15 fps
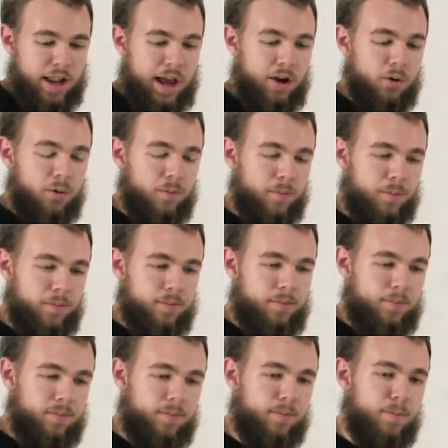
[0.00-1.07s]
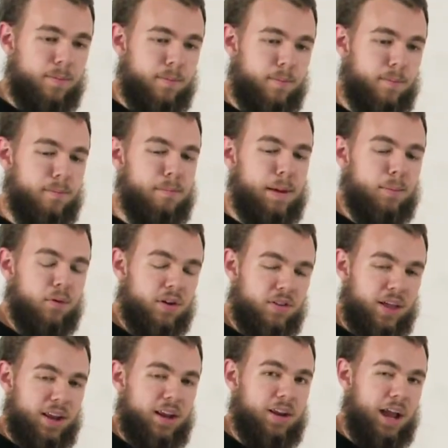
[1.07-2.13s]
Now, memory
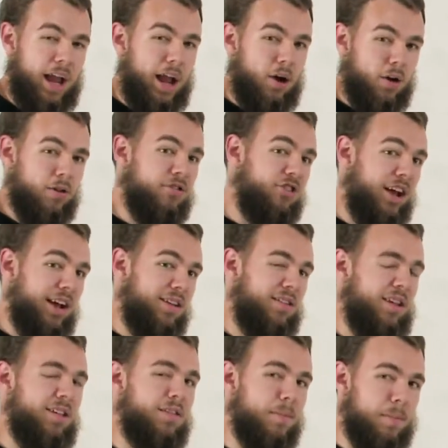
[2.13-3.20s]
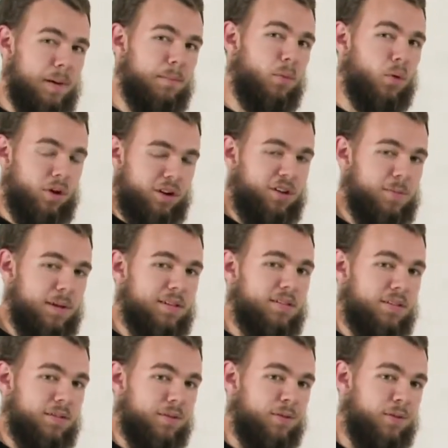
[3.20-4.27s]
that error checks is a bit more
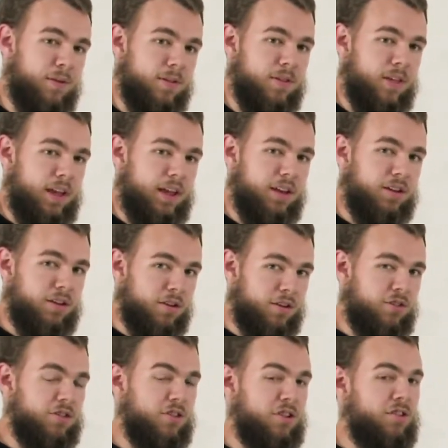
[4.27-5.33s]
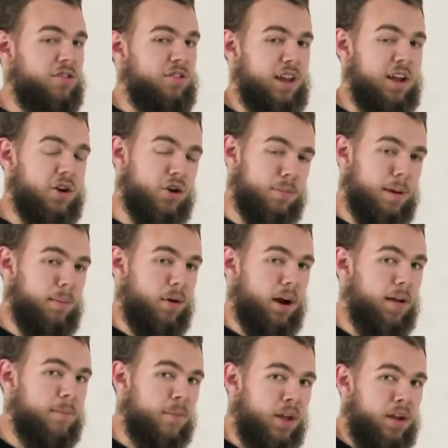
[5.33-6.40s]
expensive than just standard
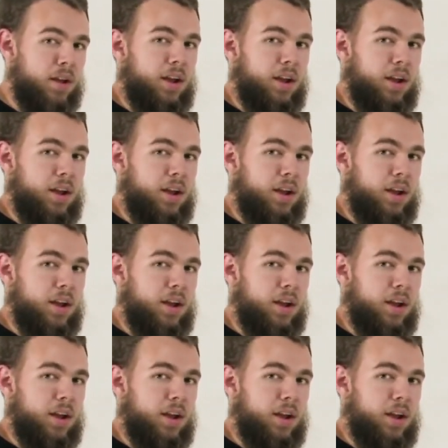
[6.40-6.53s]
memory.